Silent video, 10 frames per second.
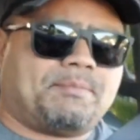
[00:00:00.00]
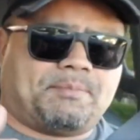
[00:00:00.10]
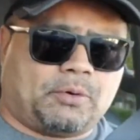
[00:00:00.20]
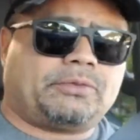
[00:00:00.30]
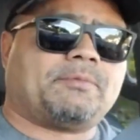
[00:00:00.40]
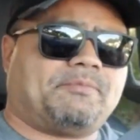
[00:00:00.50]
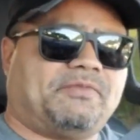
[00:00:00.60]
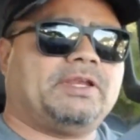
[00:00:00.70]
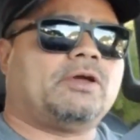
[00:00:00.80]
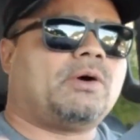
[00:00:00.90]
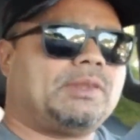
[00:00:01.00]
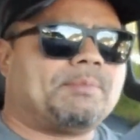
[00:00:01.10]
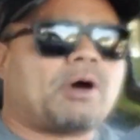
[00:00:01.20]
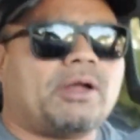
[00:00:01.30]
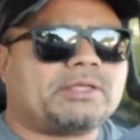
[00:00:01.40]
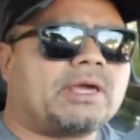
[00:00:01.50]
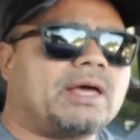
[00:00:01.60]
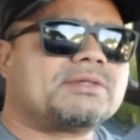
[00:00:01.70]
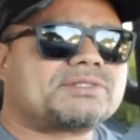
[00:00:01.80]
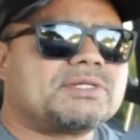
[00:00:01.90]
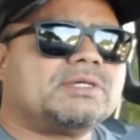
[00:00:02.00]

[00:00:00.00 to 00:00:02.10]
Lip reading: both the video and the podcast.